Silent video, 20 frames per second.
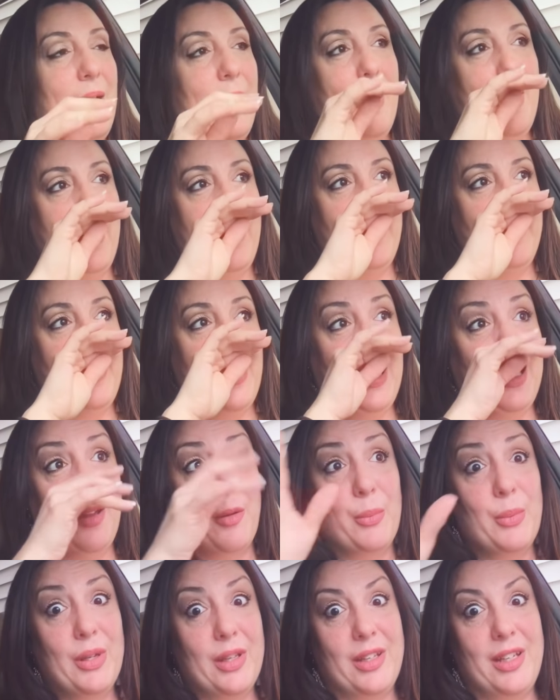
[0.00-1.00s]
I got
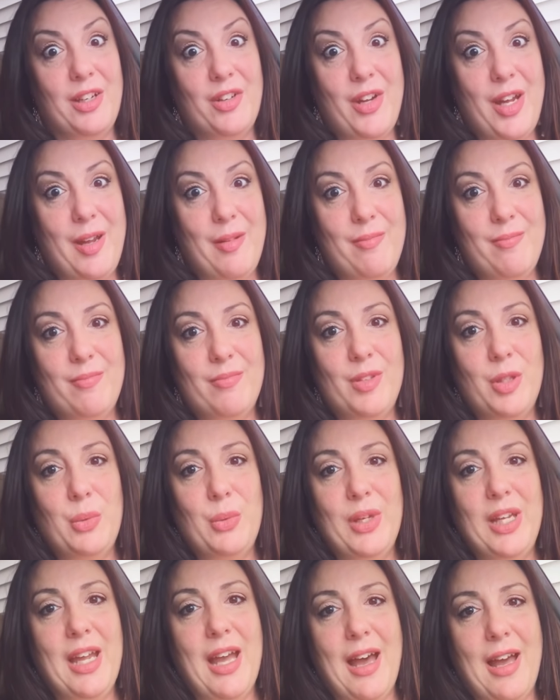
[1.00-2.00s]
a really great
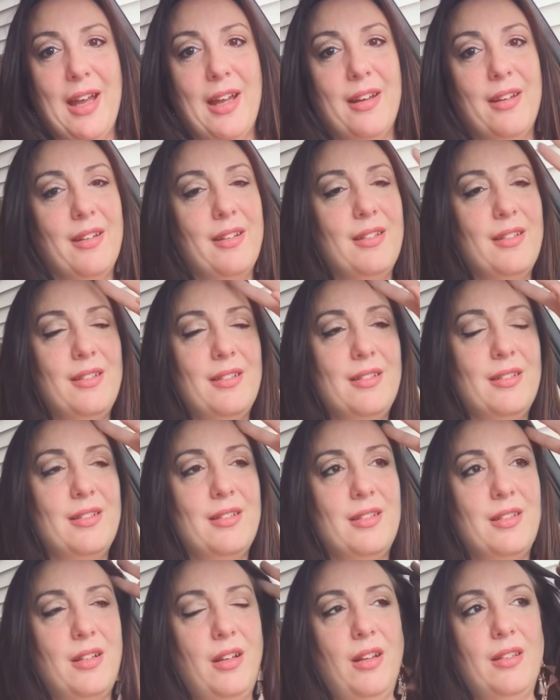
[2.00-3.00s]
Louis
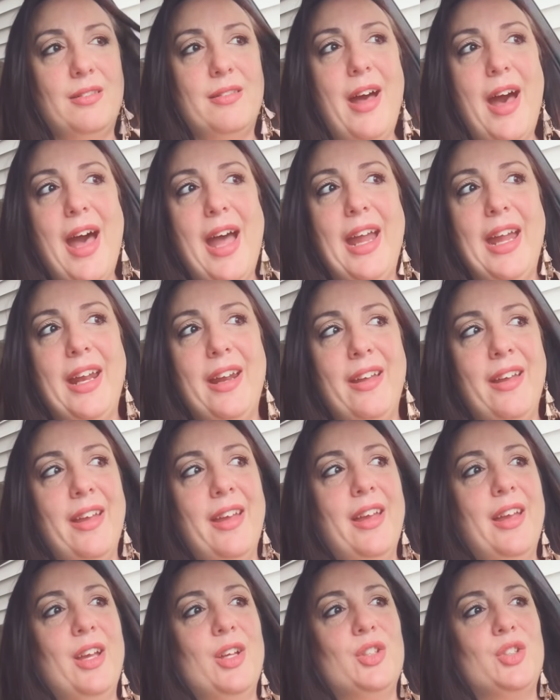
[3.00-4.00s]
online.
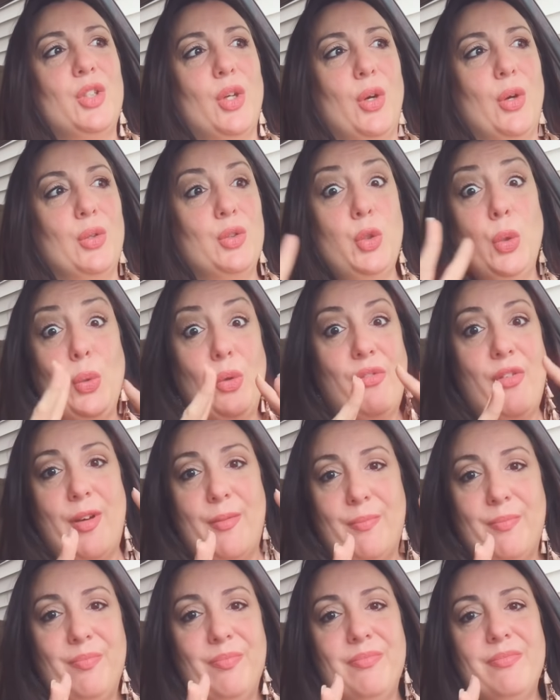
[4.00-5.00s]
So 2 of
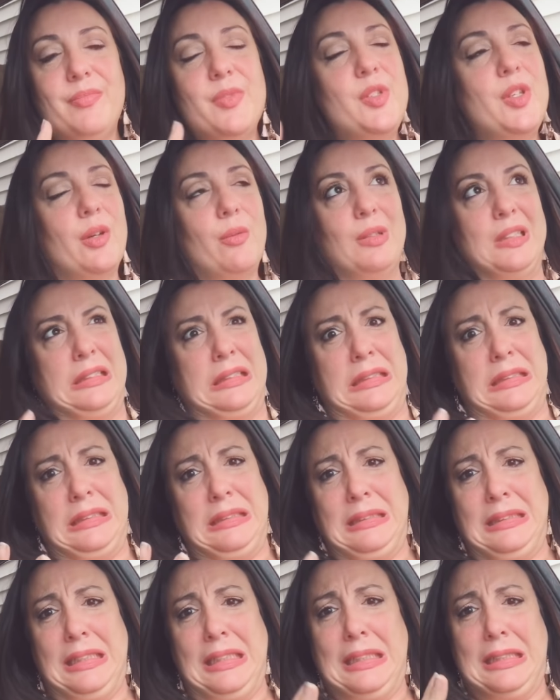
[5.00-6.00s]
them. So
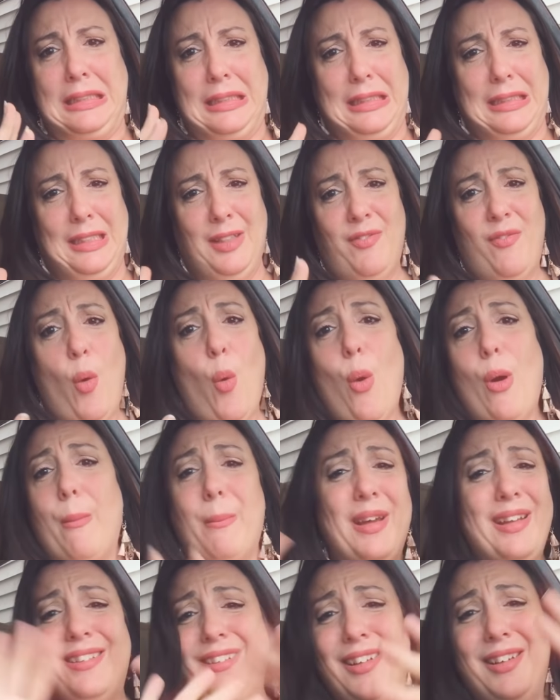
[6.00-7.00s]
actually like 4,
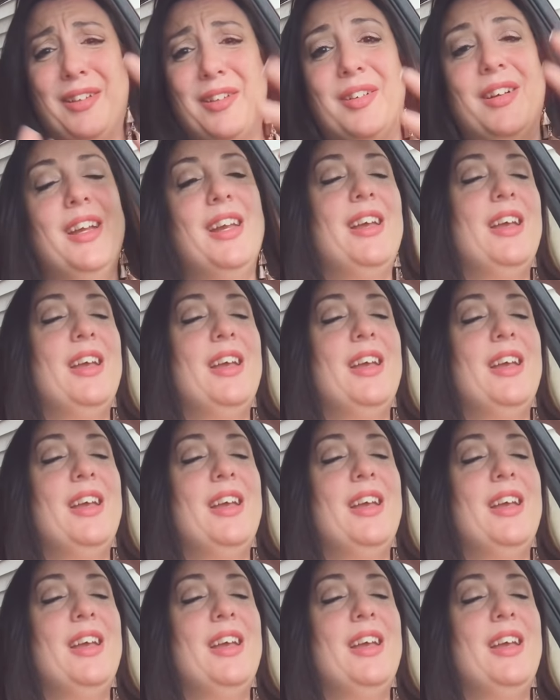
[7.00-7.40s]
but you know.